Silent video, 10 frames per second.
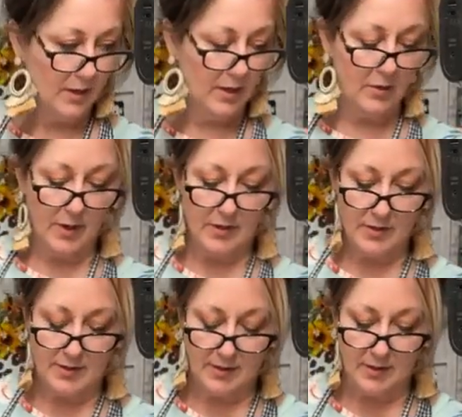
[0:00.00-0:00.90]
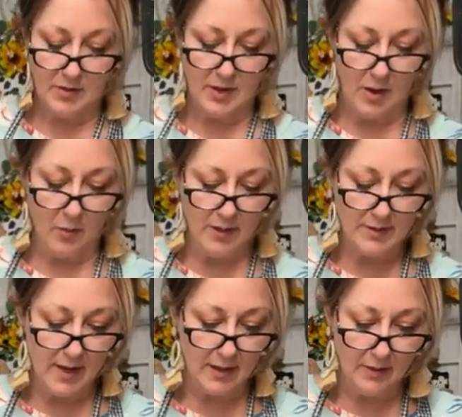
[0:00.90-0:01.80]
Good gracious. At least you got
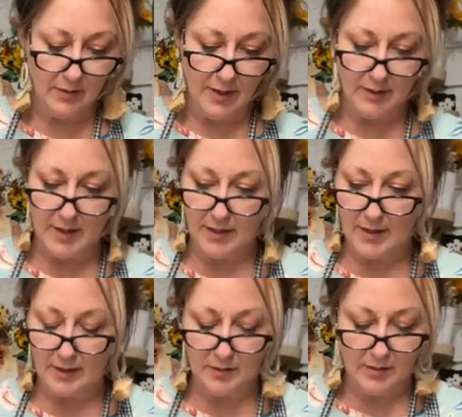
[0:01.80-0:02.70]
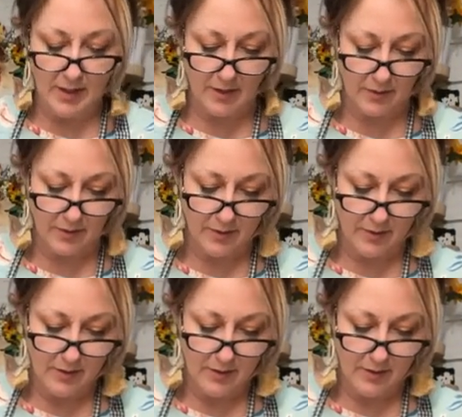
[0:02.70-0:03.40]
one side glued in, now you gotta glue the other.